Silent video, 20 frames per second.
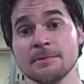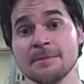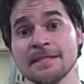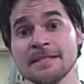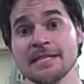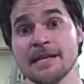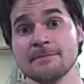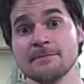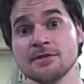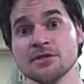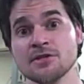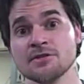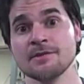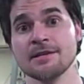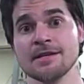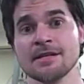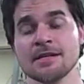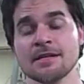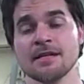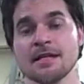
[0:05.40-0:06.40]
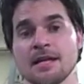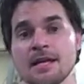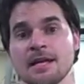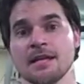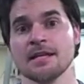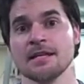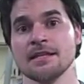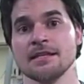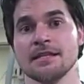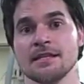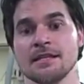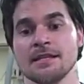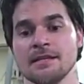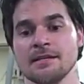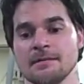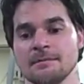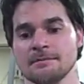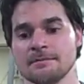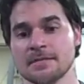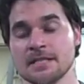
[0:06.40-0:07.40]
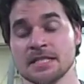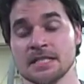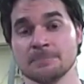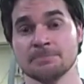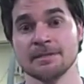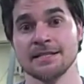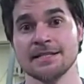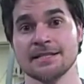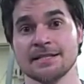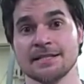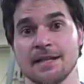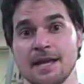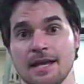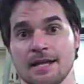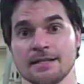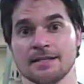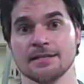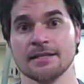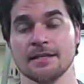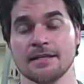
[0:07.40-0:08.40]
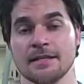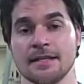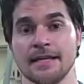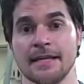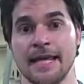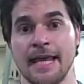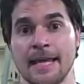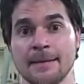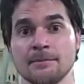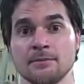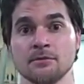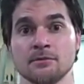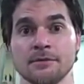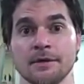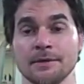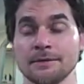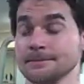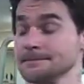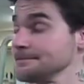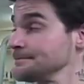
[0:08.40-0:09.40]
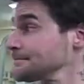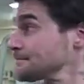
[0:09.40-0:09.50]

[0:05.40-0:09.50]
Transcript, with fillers: going to be demonstrating the split stance cable row.